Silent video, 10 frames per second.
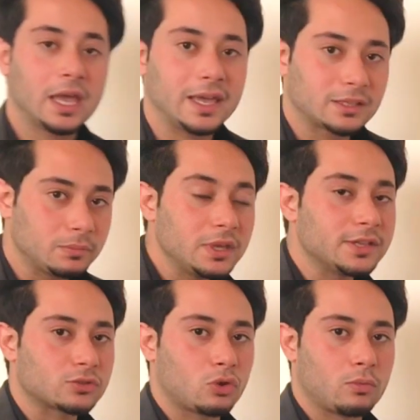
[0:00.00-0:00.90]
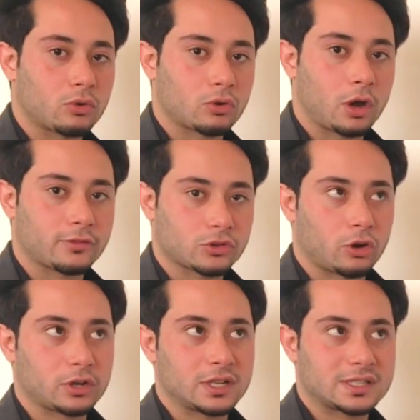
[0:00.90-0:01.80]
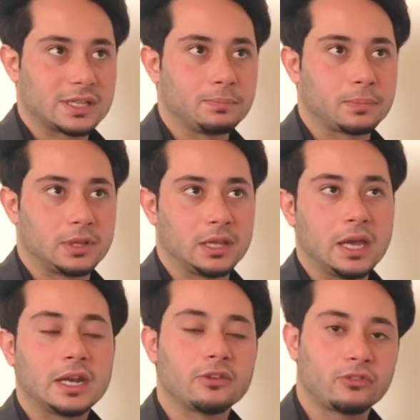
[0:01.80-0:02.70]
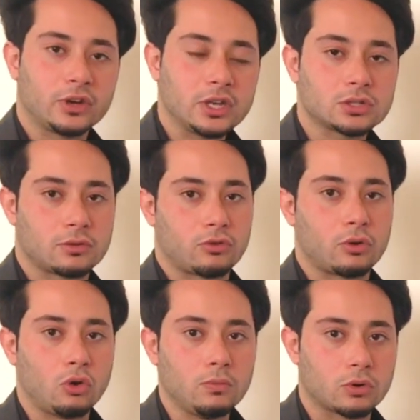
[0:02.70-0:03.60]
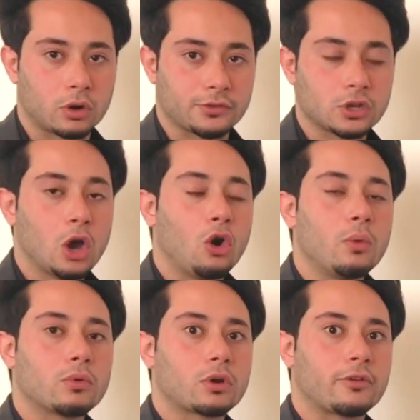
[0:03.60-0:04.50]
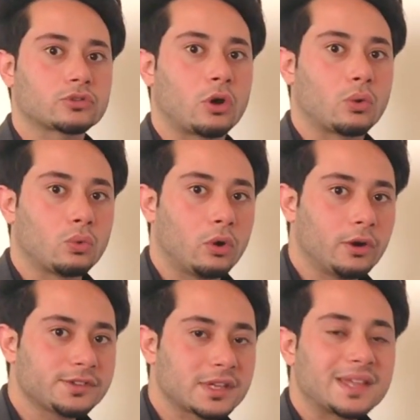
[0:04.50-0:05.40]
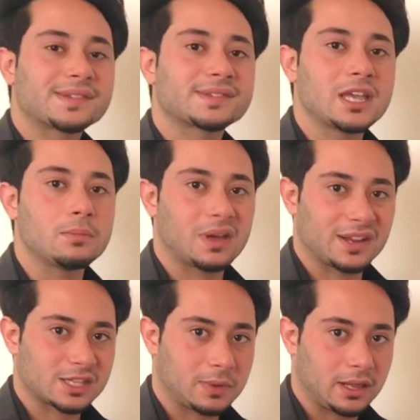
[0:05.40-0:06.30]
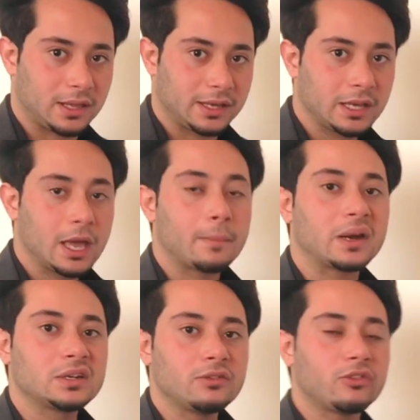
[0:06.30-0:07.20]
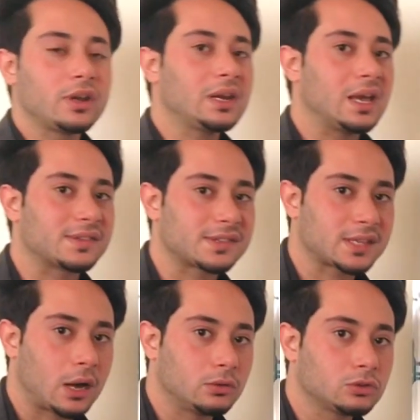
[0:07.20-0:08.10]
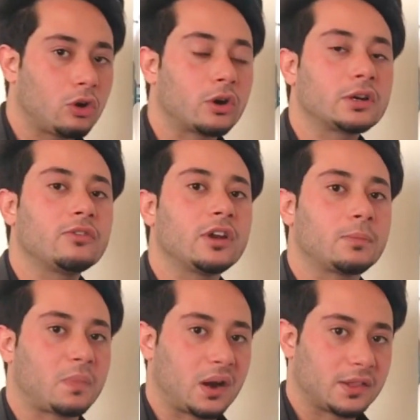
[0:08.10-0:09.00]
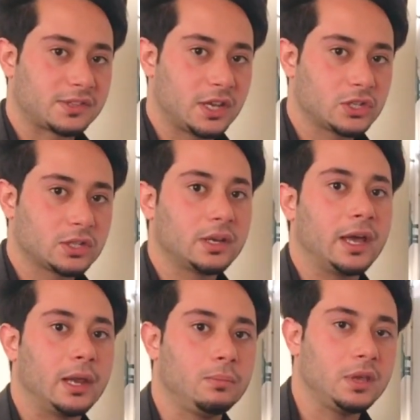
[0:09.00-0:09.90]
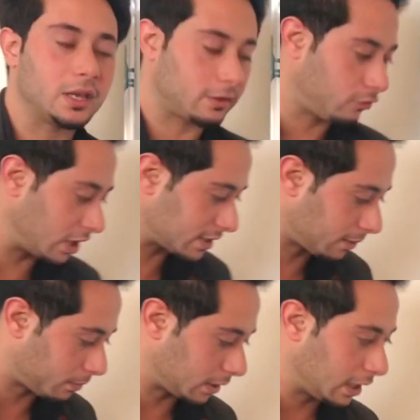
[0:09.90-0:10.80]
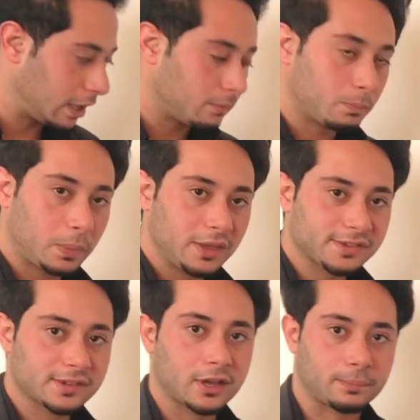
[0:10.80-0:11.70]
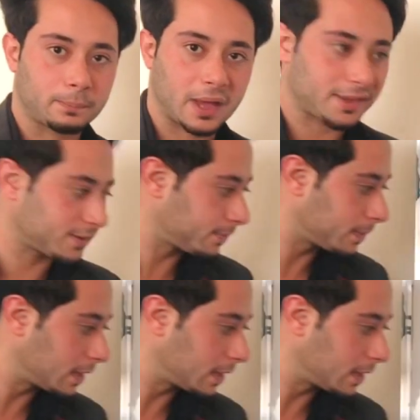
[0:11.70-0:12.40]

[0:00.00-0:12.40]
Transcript: It means homographs are the simple definition for homographs. Homographs are words same in spelling but different in sound or different pronunciation and meaning. For example, bass and bass